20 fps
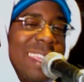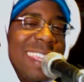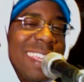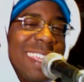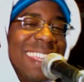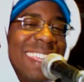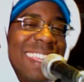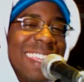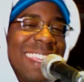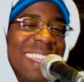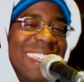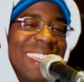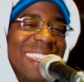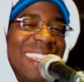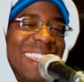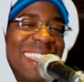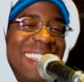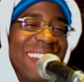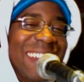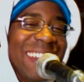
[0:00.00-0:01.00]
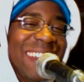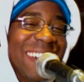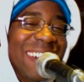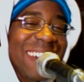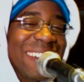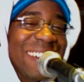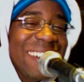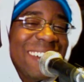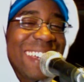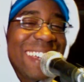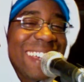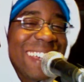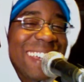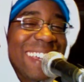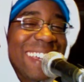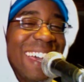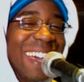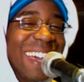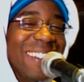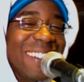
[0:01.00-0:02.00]
you know I
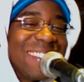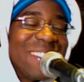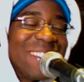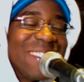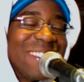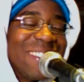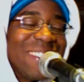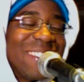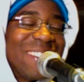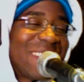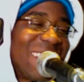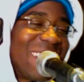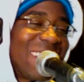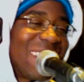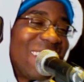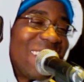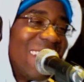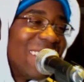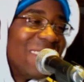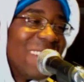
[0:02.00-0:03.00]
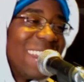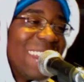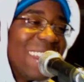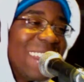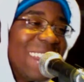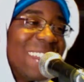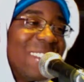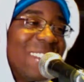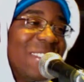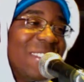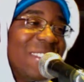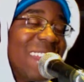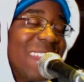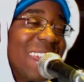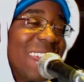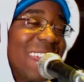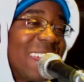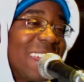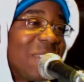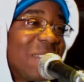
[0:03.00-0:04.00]
mean, this is North Carolina, man. You
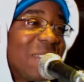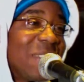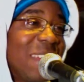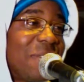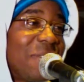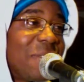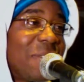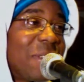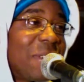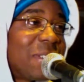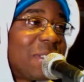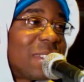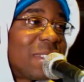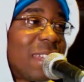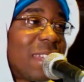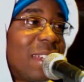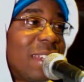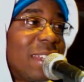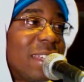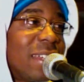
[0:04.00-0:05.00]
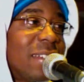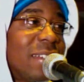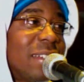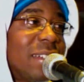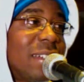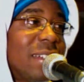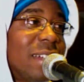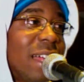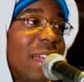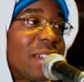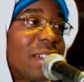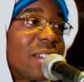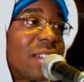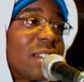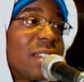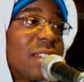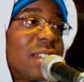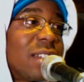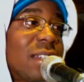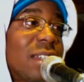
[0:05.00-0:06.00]
like when I first got down here, I
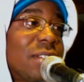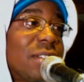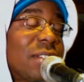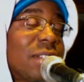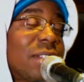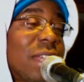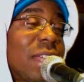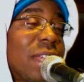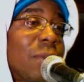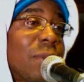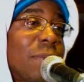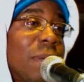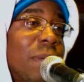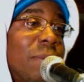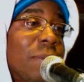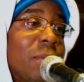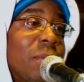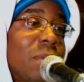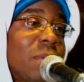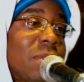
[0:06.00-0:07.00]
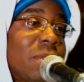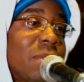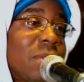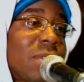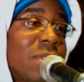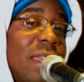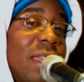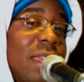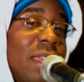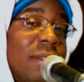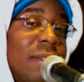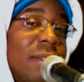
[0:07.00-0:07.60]
couldn't understand what people were saying.